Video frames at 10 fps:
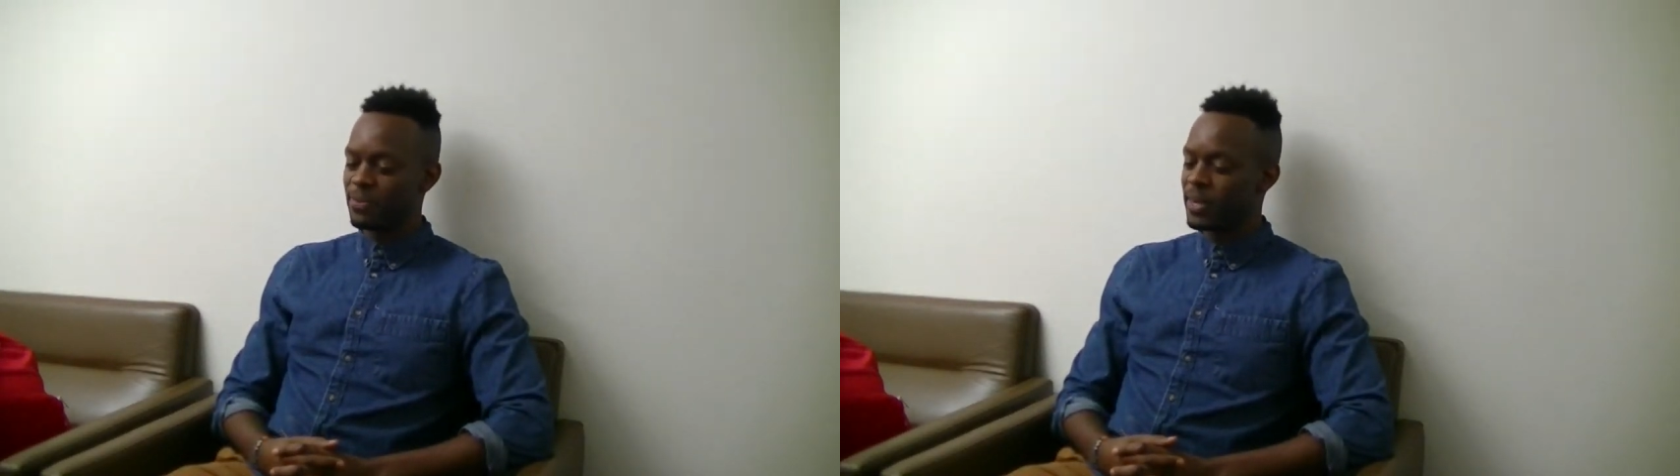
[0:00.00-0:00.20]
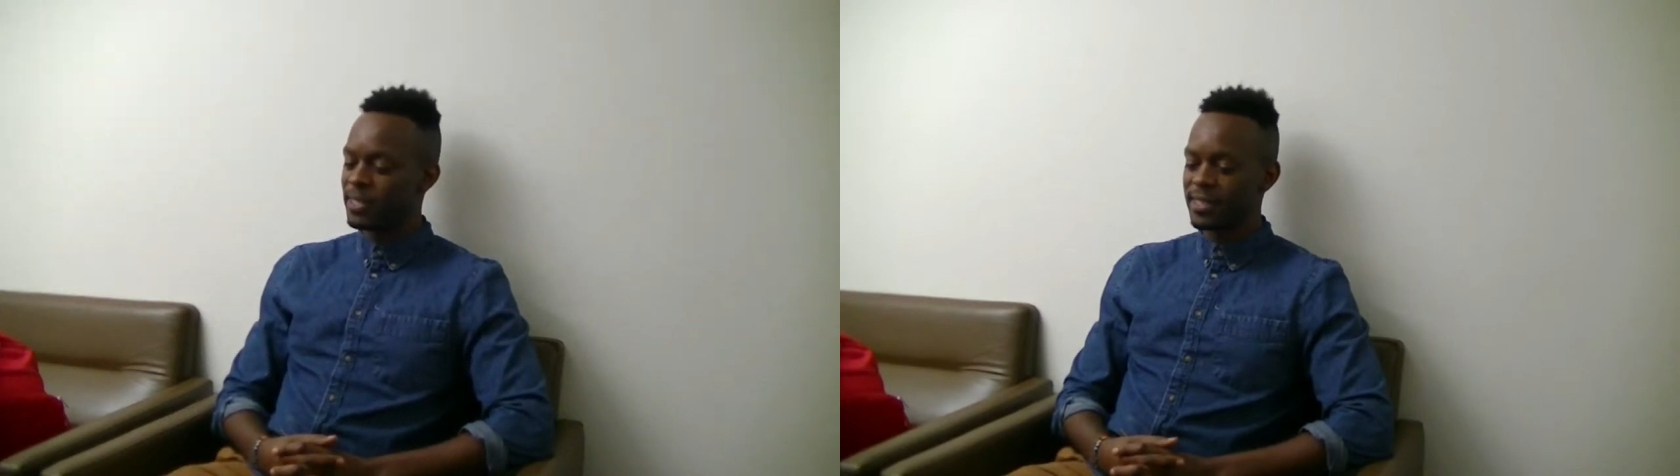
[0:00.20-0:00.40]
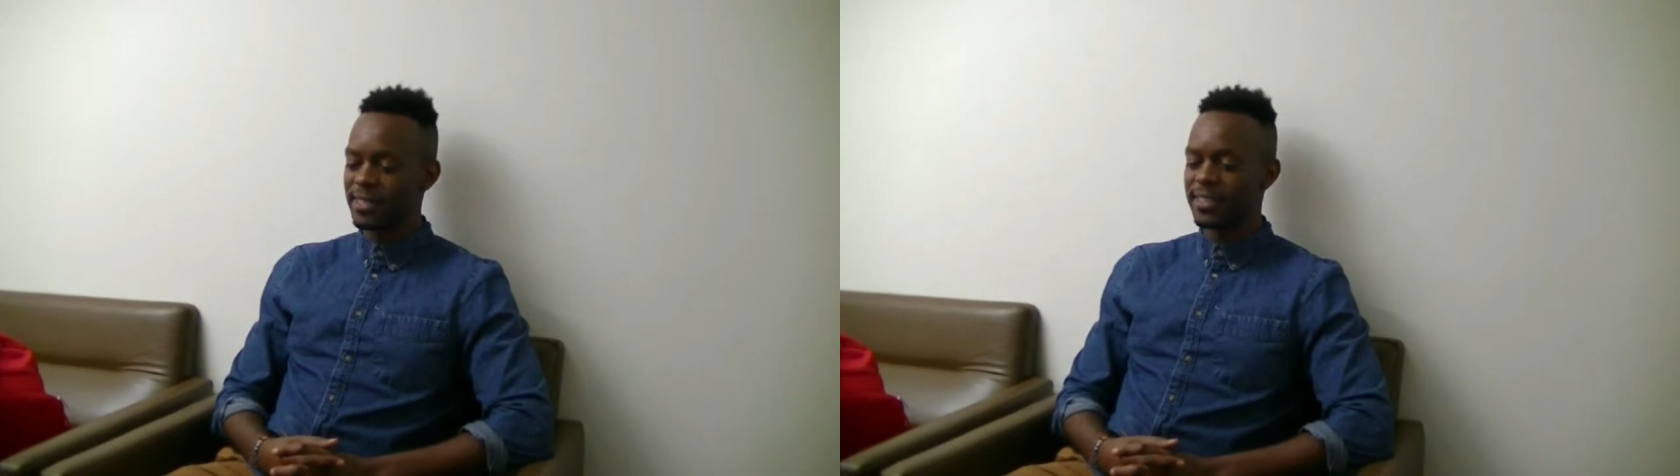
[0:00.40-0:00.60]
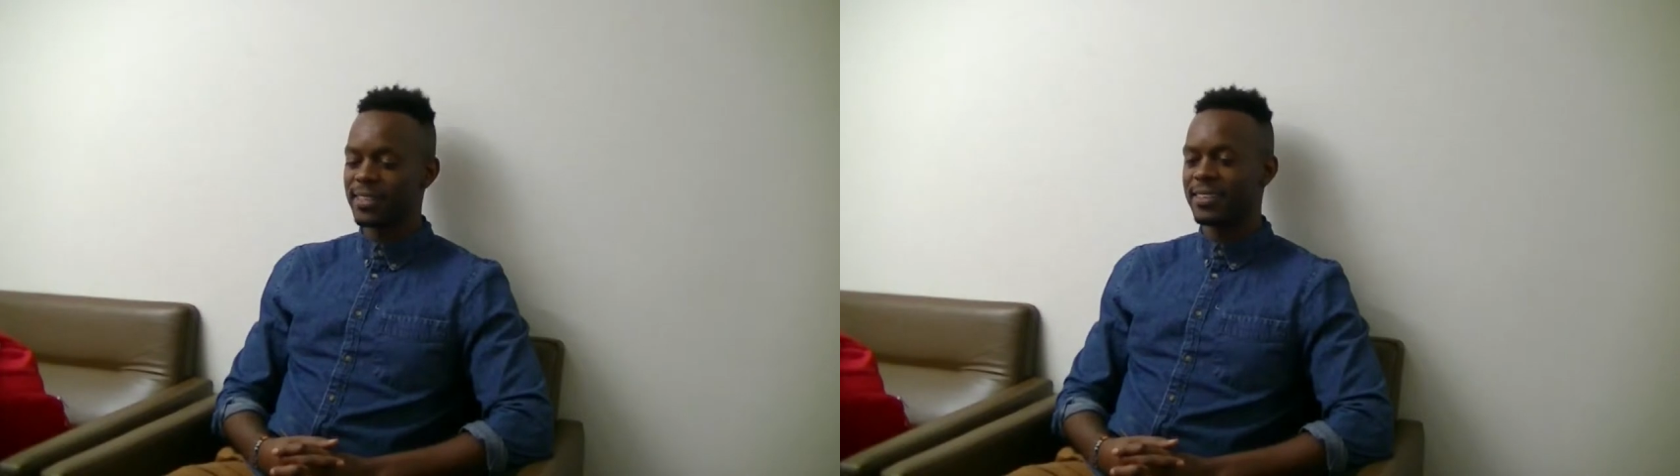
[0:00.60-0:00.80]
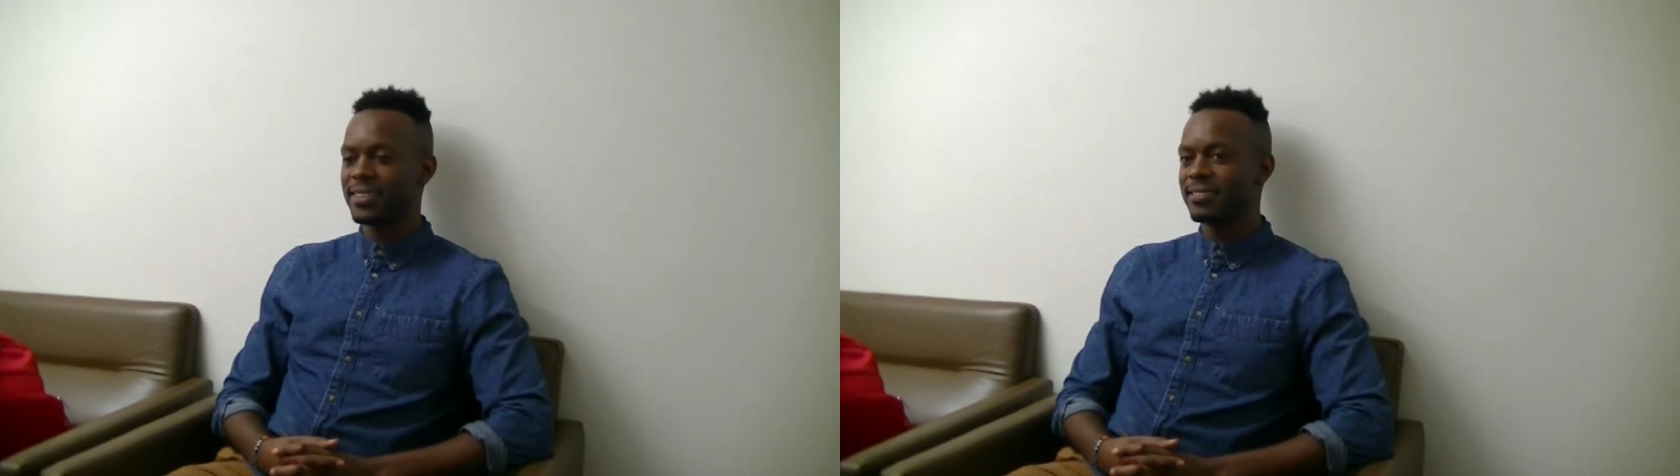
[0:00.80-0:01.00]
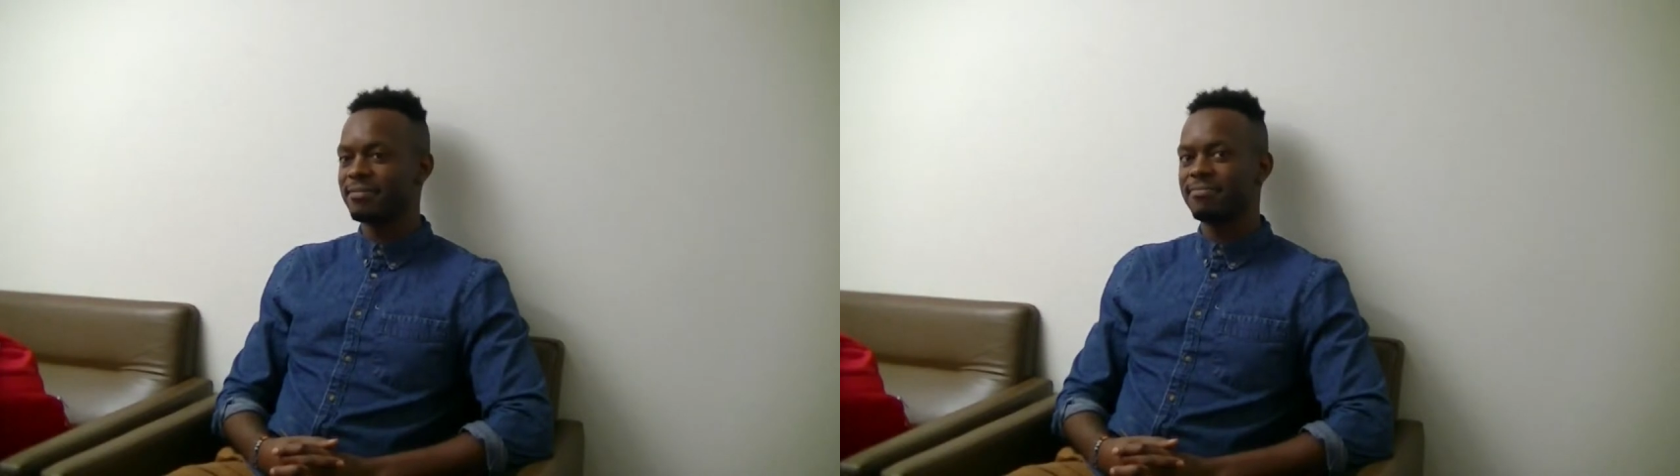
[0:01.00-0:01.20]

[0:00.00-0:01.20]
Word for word: went to,